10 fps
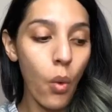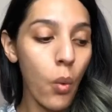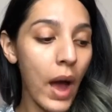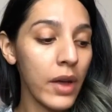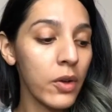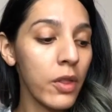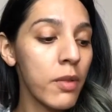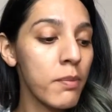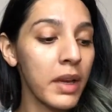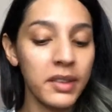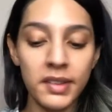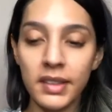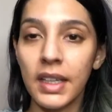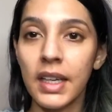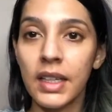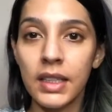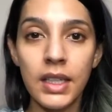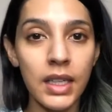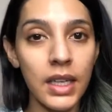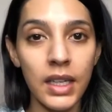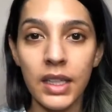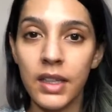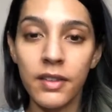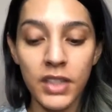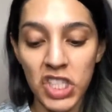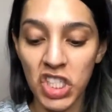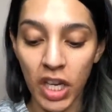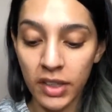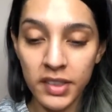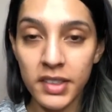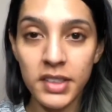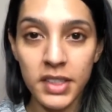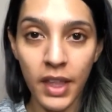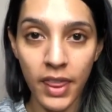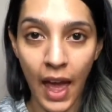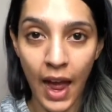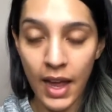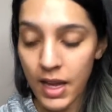while my skin kind of adjusts to that.